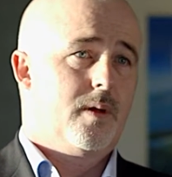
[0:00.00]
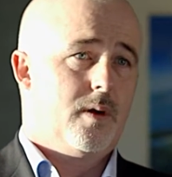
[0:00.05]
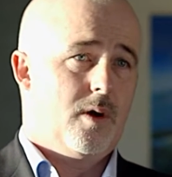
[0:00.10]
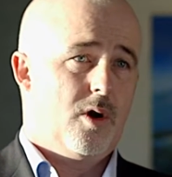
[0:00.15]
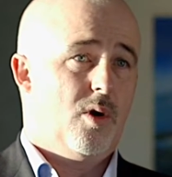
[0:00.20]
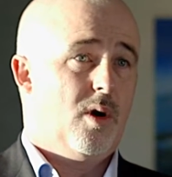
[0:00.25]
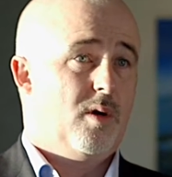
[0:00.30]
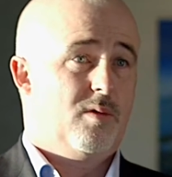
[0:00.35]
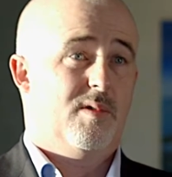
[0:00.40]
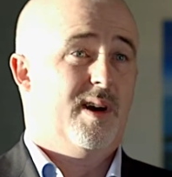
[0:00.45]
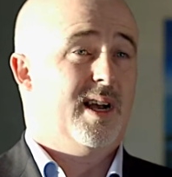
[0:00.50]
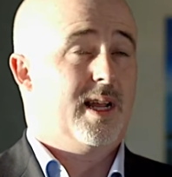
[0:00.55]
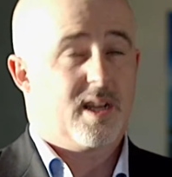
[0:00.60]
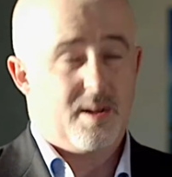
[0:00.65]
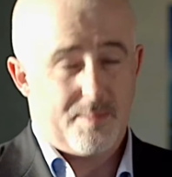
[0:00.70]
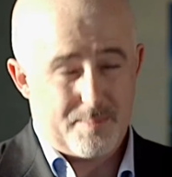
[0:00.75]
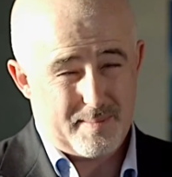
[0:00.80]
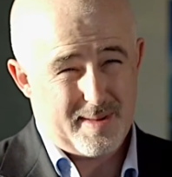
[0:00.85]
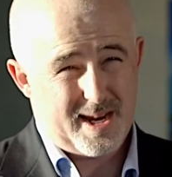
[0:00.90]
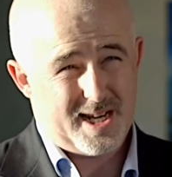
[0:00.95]
who are really
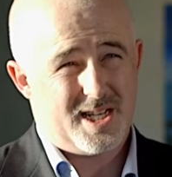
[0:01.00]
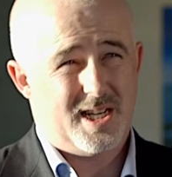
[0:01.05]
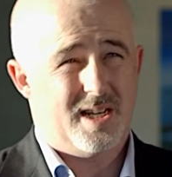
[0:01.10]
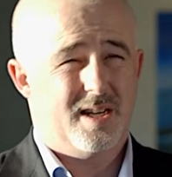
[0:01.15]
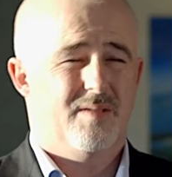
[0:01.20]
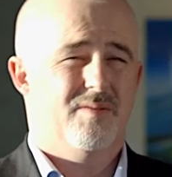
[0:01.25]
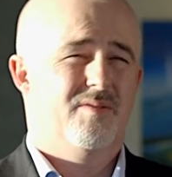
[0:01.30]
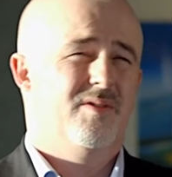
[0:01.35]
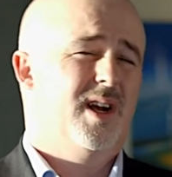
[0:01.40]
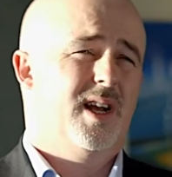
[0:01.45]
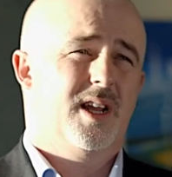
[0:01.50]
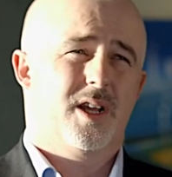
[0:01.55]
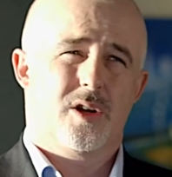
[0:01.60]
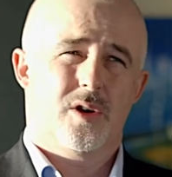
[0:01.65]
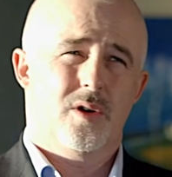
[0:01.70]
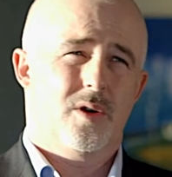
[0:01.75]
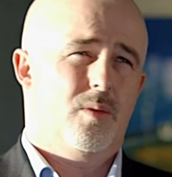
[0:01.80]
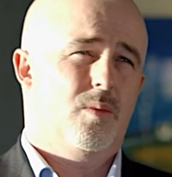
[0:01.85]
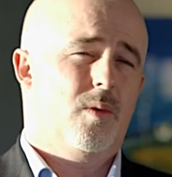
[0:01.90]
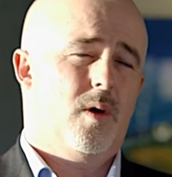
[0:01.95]
committed and really
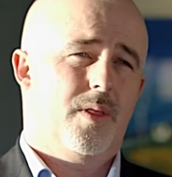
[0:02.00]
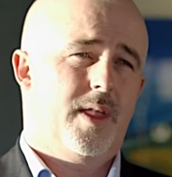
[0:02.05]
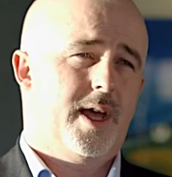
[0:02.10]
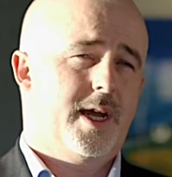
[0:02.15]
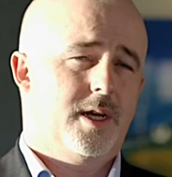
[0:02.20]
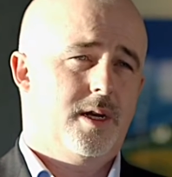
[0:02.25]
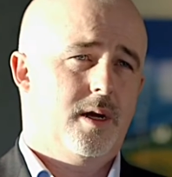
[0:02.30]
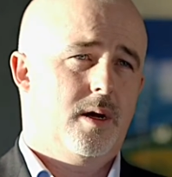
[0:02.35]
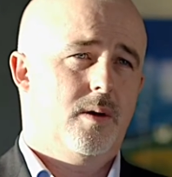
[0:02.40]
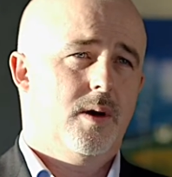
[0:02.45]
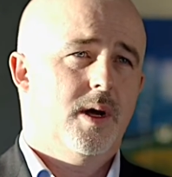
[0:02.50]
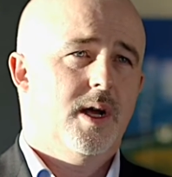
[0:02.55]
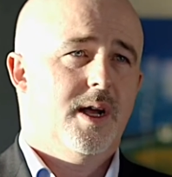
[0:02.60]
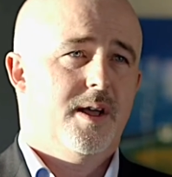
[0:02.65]
good at what they do.